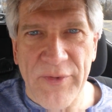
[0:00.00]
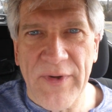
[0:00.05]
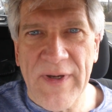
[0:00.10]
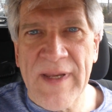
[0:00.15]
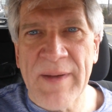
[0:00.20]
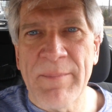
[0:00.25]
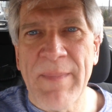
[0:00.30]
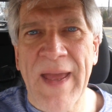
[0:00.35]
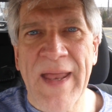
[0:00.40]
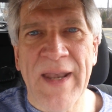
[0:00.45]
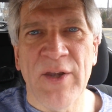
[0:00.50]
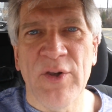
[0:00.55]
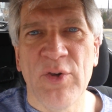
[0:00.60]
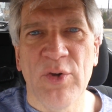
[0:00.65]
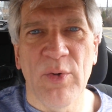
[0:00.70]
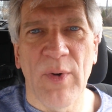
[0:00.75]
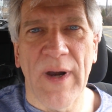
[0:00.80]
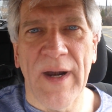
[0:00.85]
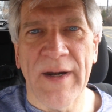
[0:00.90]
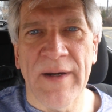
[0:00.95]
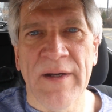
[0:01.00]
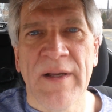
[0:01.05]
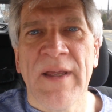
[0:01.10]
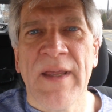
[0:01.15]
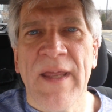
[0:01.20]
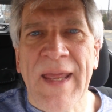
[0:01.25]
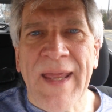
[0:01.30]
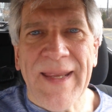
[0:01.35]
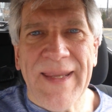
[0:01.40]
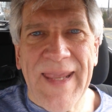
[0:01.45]
three men who are
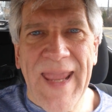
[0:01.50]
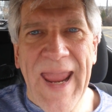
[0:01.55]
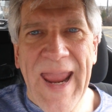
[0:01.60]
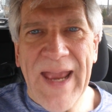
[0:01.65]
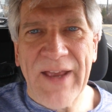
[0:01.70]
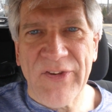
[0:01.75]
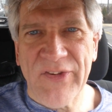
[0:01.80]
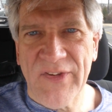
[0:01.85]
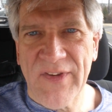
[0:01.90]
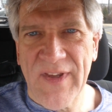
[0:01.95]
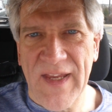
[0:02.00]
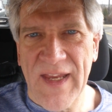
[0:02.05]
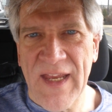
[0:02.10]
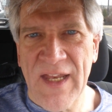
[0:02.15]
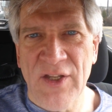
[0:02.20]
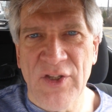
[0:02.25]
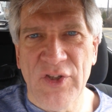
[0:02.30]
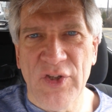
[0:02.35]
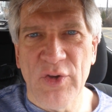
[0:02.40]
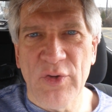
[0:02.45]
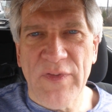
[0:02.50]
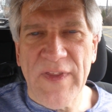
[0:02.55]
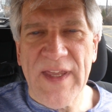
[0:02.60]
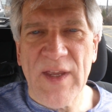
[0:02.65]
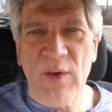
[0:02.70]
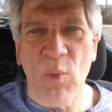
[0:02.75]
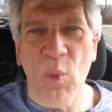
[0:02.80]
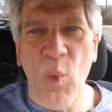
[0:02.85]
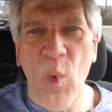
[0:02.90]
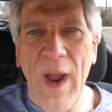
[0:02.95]
cast into
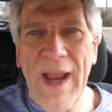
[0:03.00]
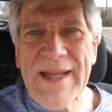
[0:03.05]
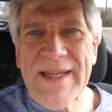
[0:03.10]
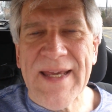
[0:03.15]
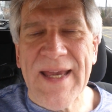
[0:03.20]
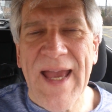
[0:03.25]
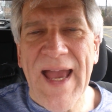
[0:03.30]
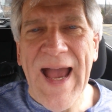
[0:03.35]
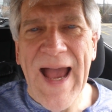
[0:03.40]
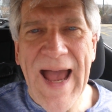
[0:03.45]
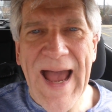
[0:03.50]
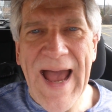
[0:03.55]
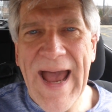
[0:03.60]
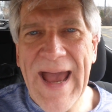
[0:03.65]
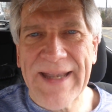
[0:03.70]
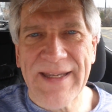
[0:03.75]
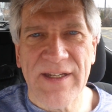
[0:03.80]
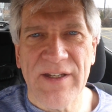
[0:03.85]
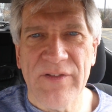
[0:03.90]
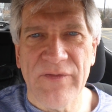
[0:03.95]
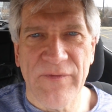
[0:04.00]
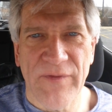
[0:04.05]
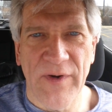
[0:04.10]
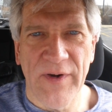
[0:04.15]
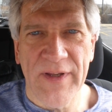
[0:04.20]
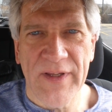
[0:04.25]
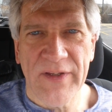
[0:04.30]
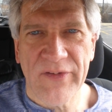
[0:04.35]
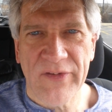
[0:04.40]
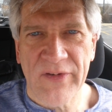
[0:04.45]
the white hot
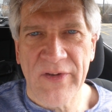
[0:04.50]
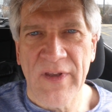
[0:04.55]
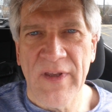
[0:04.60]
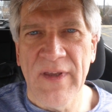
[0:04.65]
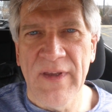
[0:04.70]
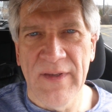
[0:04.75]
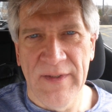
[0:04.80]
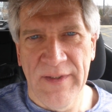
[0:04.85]
furnace.